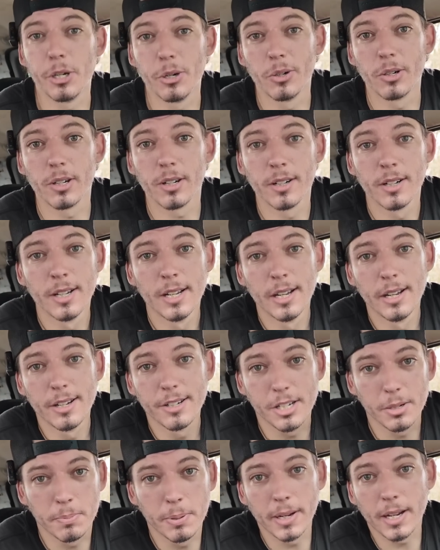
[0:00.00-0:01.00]
tuner
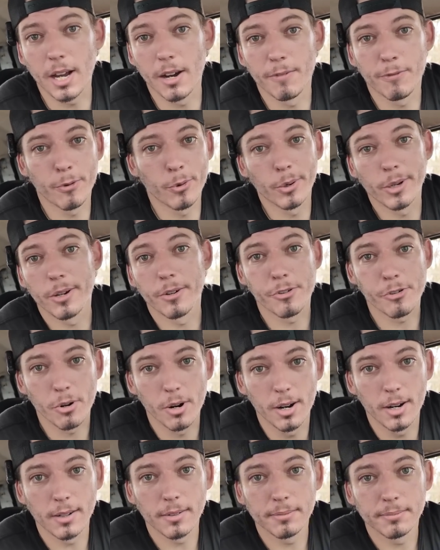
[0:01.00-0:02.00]
to pick up for your
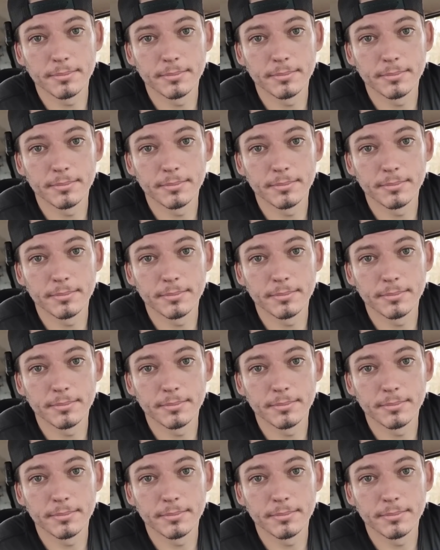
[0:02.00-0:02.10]
truck.